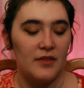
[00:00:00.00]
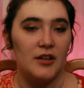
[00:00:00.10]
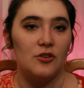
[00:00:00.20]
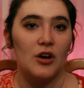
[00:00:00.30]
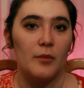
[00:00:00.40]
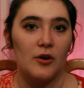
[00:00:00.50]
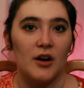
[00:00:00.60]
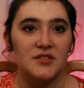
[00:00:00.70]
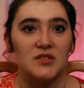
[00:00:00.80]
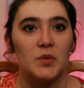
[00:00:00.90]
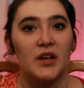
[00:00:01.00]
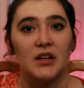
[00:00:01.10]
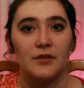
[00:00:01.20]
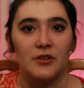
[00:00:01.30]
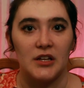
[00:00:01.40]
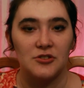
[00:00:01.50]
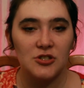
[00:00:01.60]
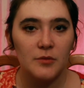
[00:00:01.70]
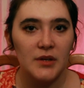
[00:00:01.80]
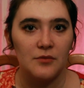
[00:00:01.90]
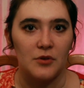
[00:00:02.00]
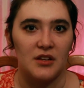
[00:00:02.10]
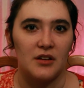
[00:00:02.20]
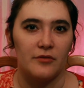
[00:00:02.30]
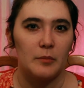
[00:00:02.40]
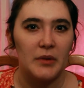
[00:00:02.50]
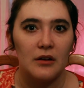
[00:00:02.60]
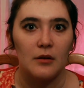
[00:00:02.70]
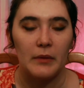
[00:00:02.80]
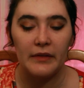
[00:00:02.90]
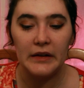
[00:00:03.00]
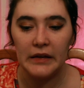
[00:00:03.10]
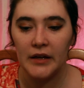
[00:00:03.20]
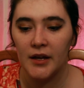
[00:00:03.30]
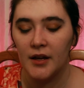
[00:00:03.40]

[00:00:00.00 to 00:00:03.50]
that you come across is playing a different instrument with a different beat or melody,